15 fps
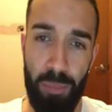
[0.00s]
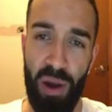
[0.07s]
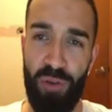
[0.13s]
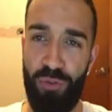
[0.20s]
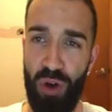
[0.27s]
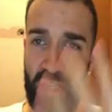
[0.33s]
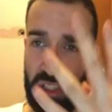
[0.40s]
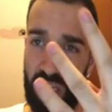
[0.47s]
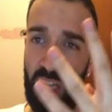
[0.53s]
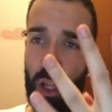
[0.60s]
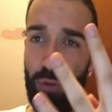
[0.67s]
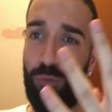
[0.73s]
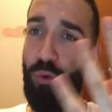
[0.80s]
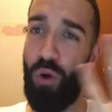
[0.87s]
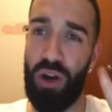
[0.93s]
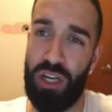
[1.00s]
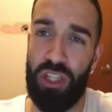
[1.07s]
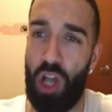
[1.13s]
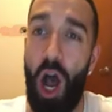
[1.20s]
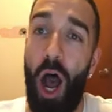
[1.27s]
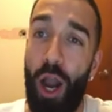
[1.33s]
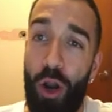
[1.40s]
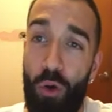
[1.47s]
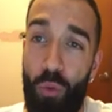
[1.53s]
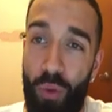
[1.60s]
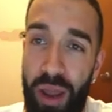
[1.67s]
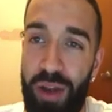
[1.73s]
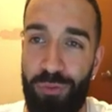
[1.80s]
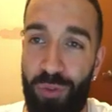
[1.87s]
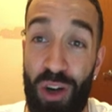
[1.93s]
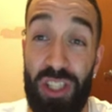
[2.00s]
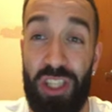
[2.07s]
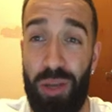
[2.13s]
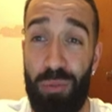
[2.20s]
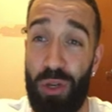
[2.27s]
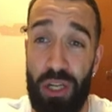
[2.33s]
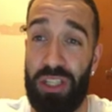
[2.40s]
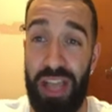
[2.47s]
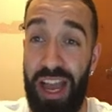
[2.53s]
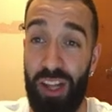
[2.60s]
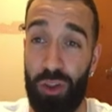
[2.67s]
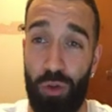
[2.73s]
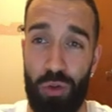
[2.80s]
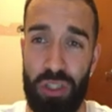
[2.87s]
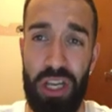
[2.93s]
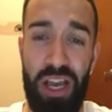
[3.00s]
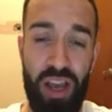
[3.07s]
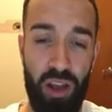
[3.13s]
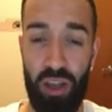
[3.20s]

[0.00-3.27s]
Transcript: But versus the other four, just auto win versus them. You just can't lose.